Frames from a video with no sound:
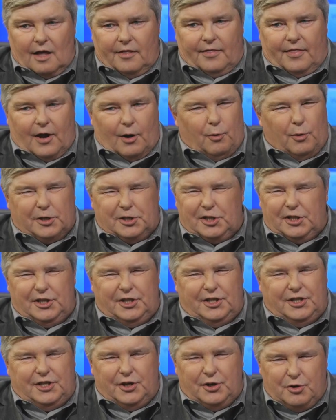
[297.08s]
There was
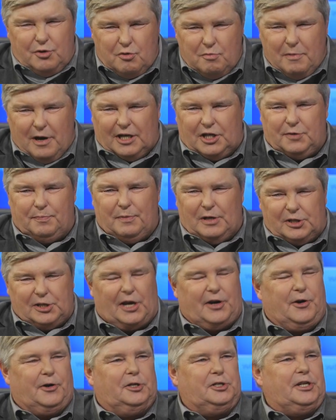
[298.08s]
too much
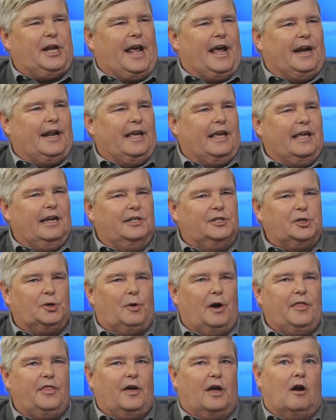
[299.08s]
misunderstanding, and
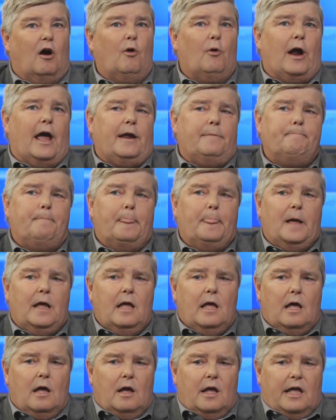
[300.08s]
so I thought, all right,
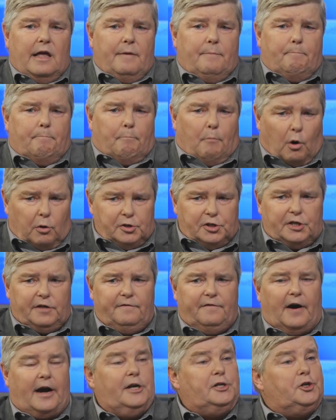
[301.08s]
Most
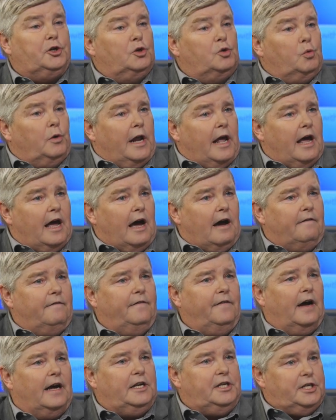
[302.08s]
advisors would
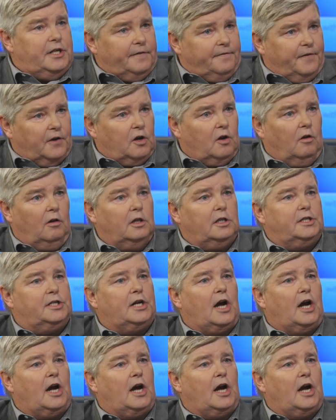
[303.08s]
have a difficult